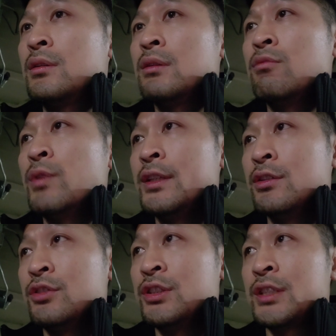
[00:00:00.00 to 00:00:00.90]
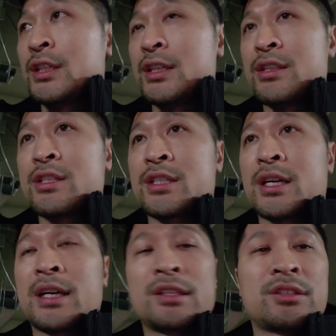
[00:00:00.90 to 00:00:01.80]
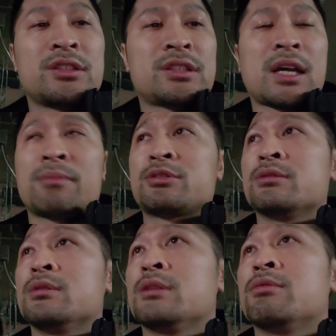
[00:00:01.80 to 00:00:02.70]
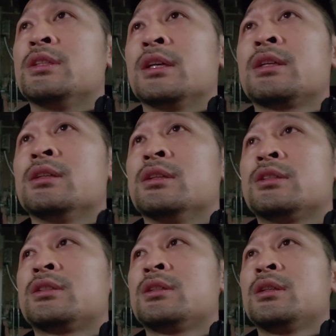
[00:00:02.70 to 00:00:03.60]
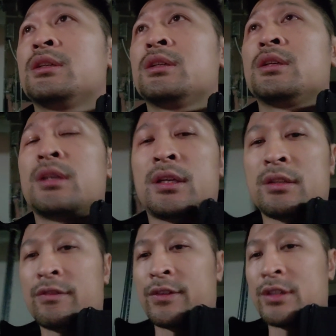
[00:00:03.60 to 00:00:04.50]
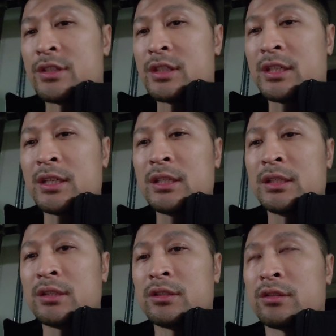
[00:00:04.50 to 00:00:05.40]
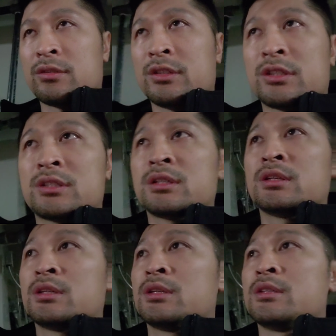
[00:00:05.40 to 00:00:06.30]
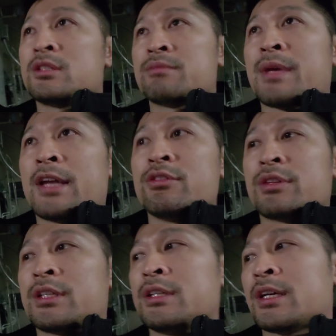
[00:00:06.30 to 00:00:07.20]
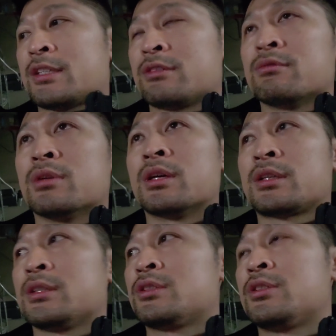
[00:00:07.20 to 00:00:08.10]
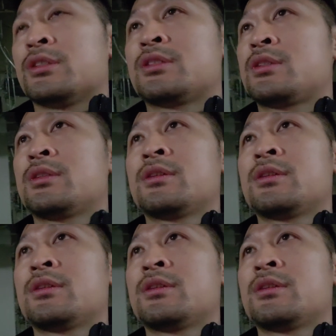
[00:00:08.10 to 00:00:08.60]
a window just to get inside, it's just absolutely ridiculous. And for this key, you know, this manual key not to work, it's just